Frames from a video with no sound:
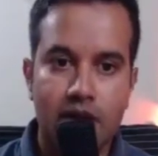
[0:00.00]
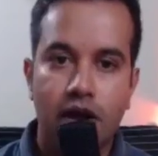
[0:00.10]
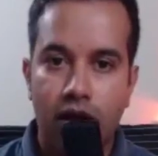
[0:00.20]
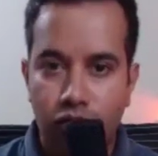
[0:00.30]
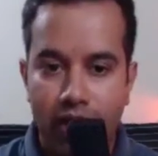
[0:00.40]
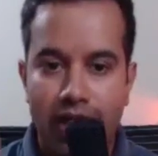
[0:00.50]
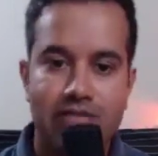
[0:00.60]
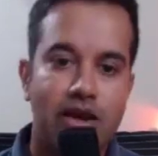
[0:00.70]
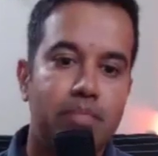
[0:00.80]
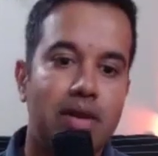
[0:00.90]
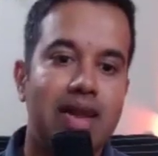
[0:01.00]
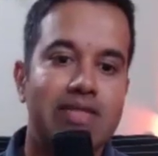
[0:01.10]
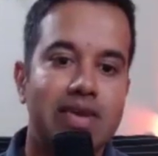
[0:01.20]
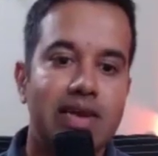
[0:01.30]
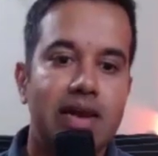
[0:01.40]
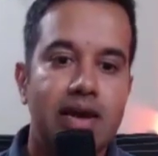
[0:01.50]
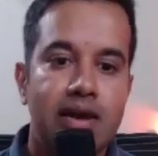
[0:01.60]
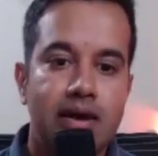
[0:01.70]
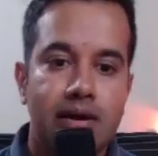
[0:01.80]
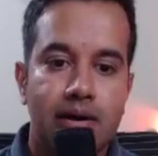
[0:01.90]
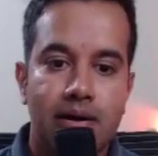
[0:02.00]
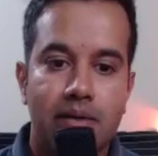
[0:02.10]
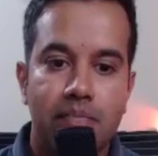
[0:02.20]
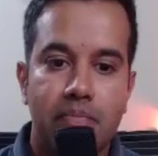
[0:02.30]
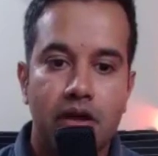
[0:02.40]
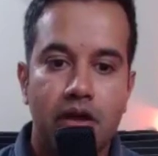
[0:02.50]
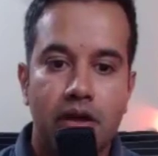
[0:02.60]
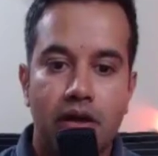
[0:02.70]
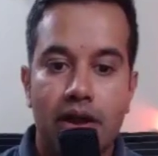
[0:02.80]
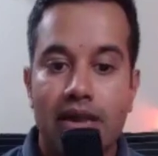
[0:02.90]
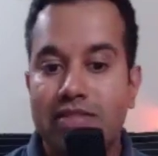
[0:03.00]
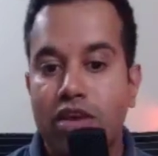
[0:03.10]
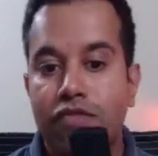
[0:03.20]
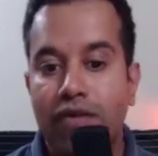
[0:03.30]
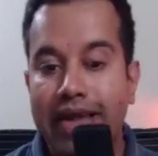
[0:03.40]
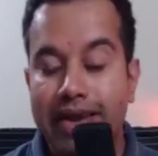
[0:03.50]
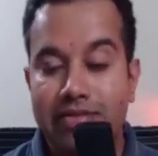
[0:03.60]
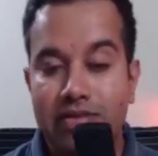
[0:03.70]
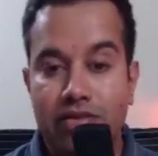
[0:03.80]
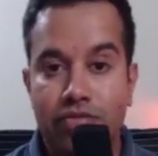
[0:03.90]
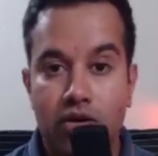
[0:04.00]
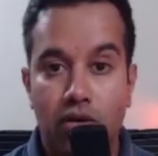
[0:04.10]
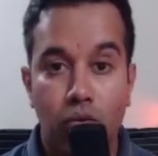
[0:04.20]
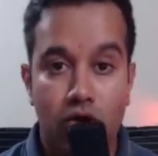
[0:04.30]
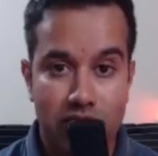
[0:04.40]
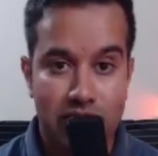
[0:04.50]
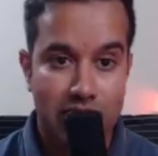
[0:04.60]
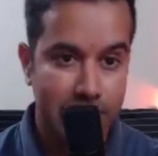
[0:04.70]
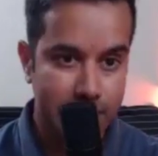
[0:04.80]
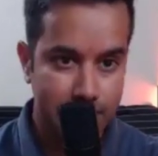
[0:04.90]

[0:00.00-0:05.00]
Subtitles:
For example, let's say your finances was a 3